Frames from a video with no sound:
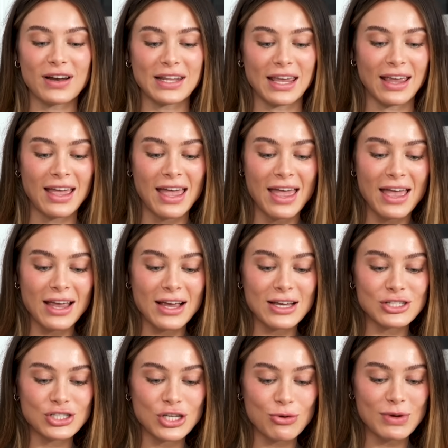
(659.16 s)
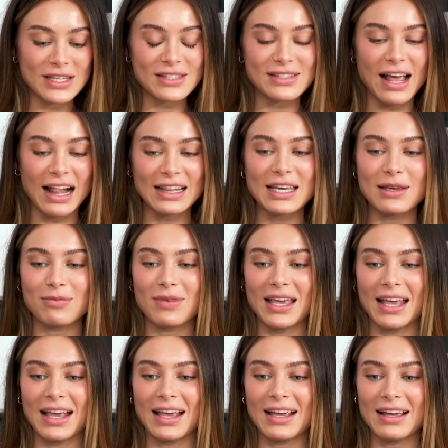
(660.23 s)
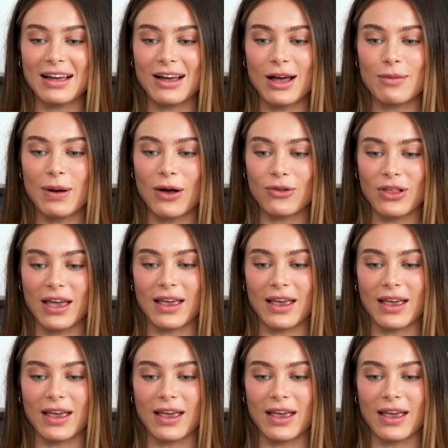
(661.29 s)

funny because she was telling me about